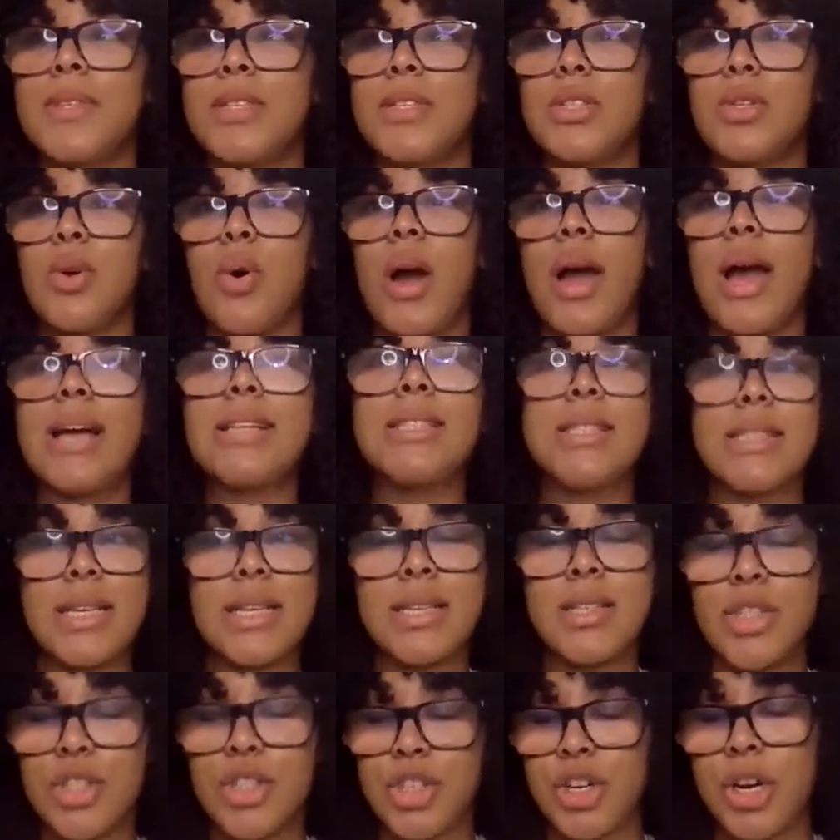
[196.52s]
So I had to
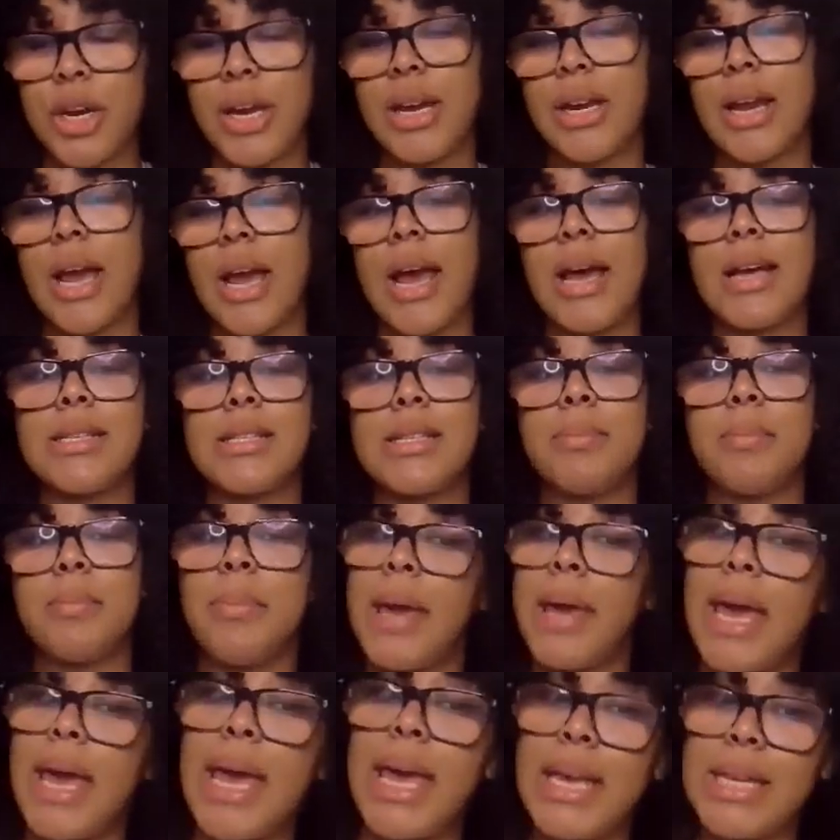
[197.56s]
take the train. I had to
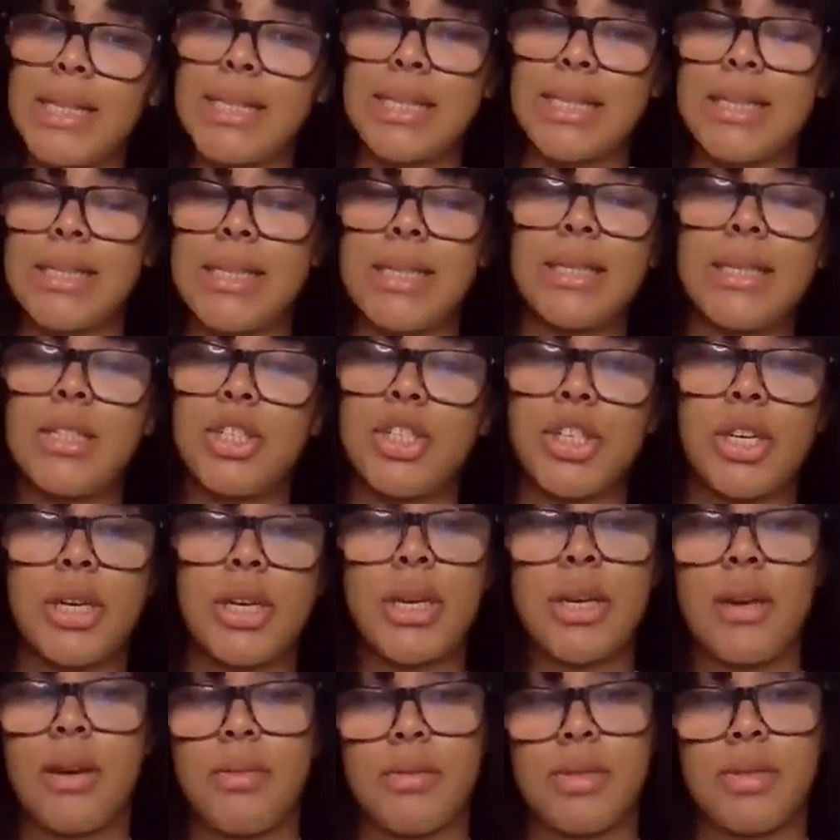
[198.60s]
pay to take the
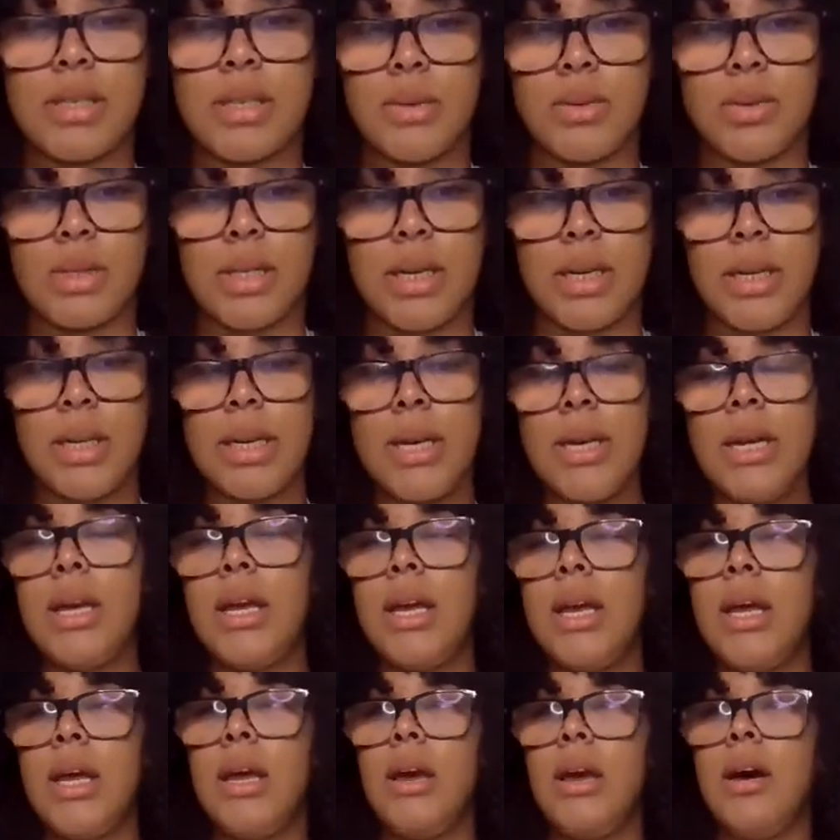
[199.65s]
train every single day.
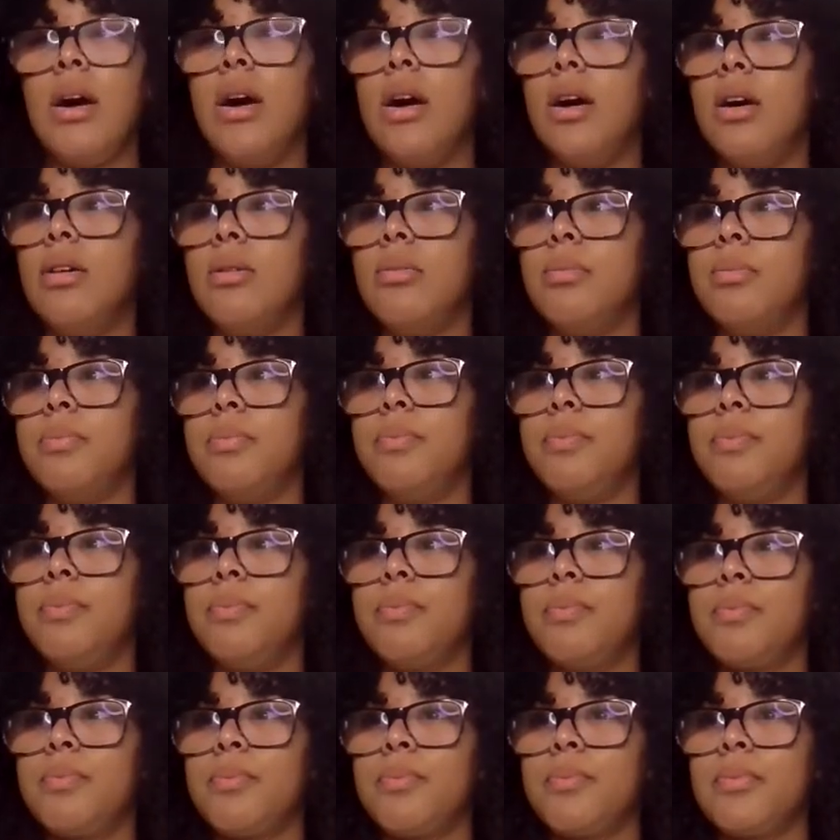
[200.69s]
Um,
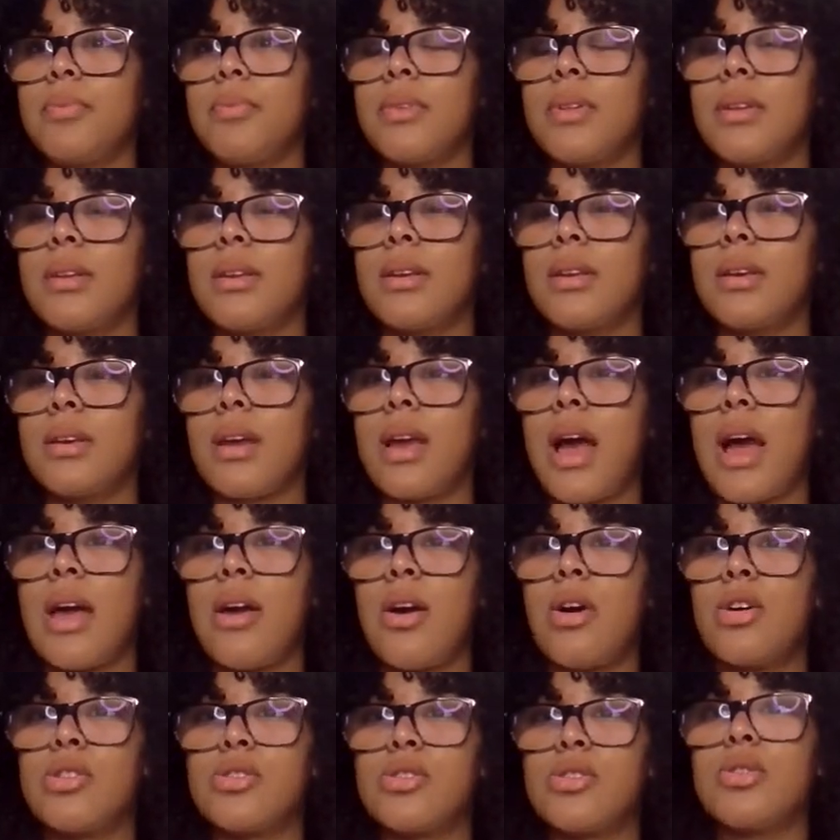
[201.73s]
I
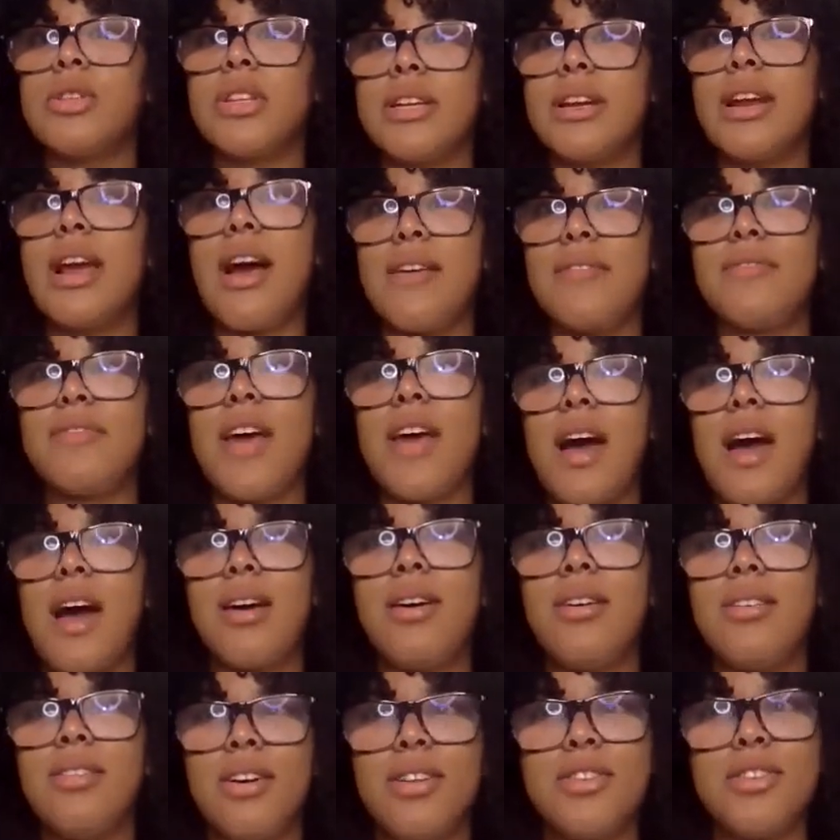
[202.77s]
also didn't have
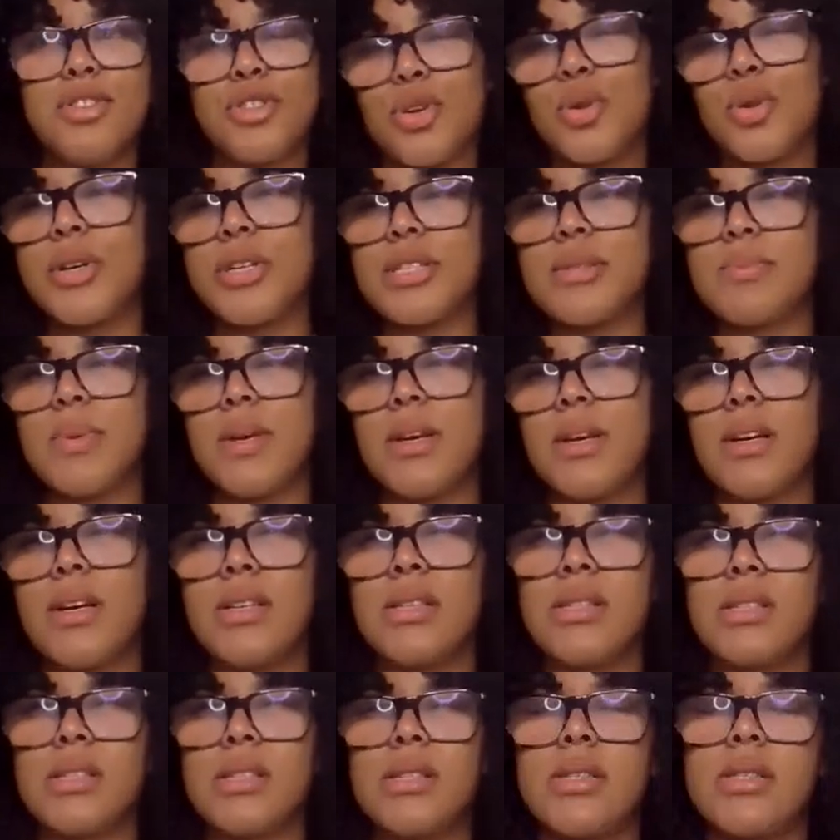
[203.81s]
that other choice
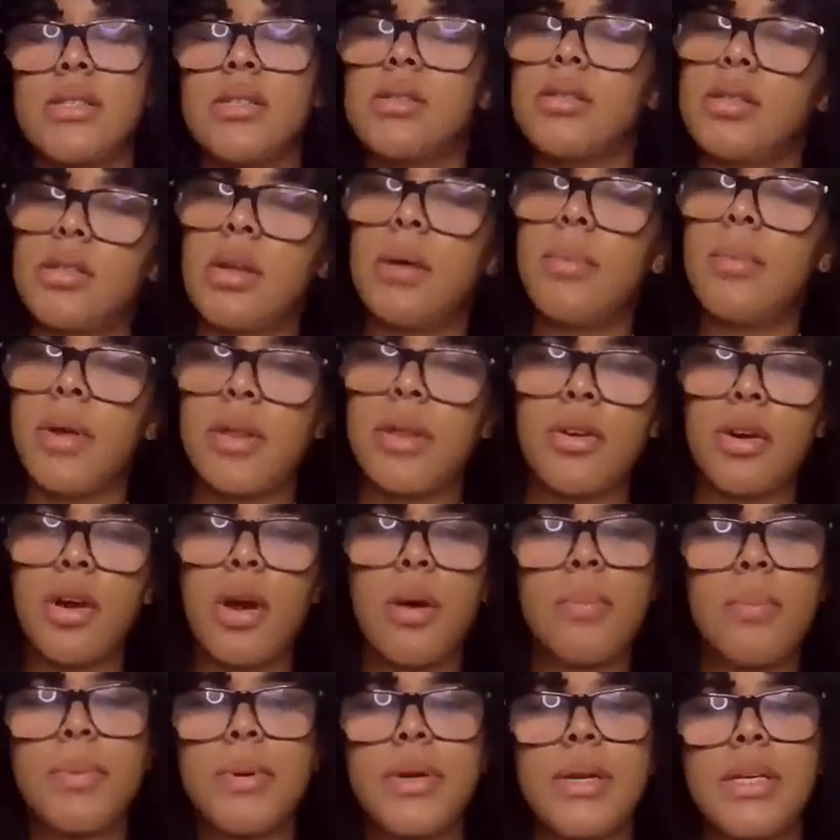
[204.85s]
because some other
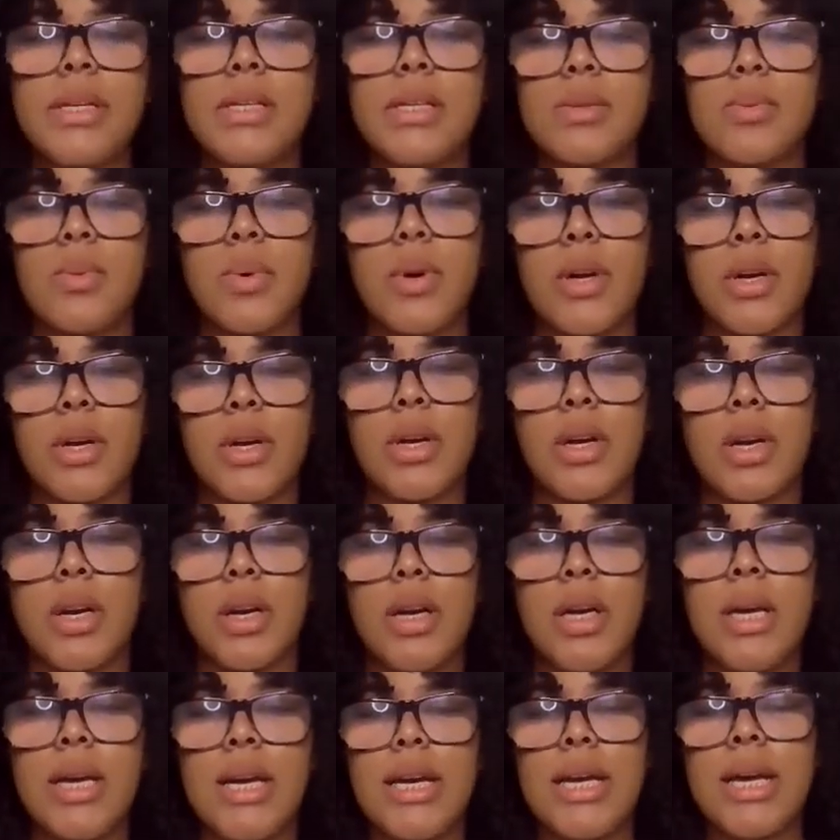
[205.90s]
companies were
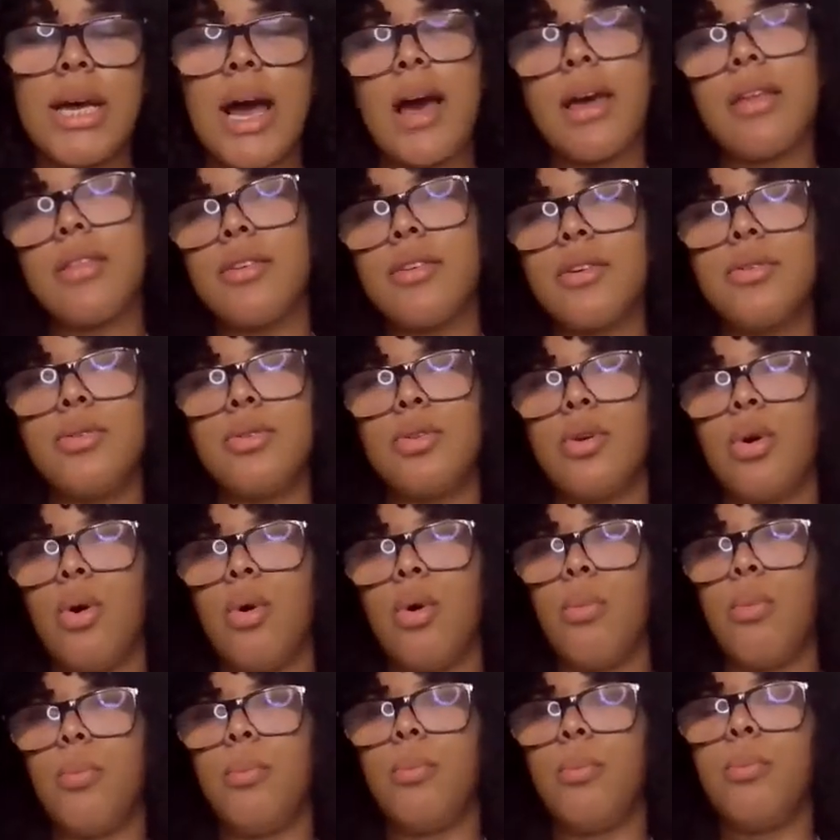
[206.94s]
either,
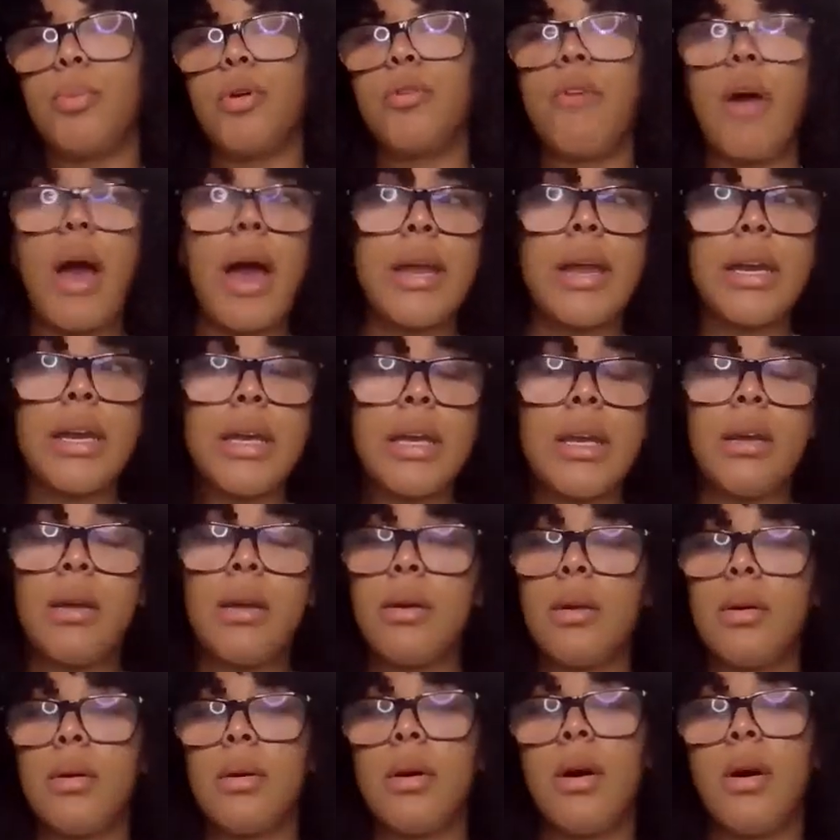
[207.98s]

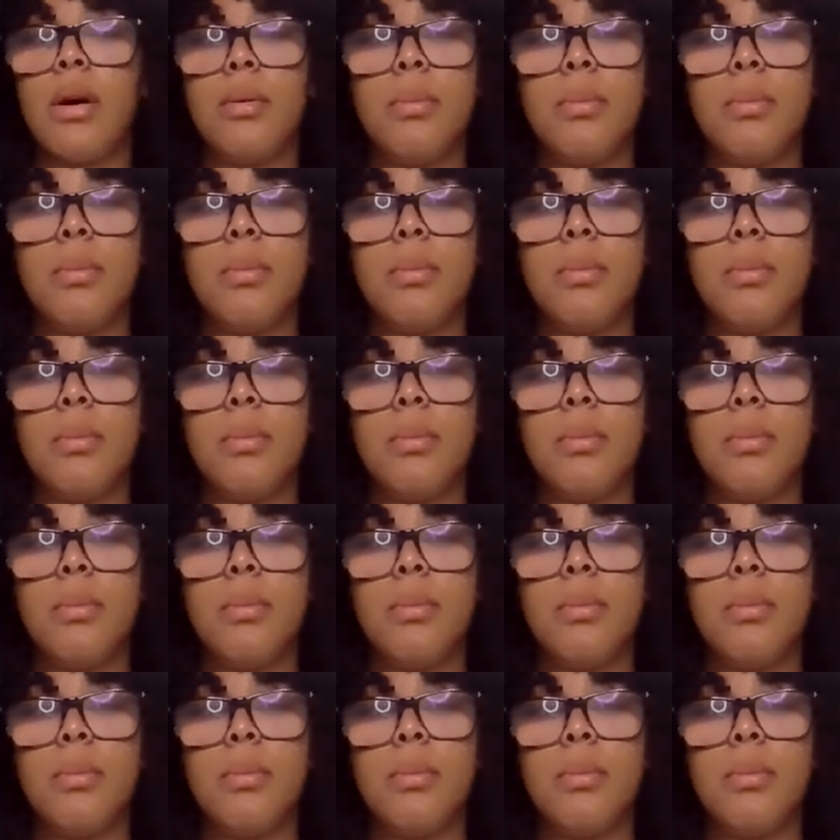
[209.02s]
providing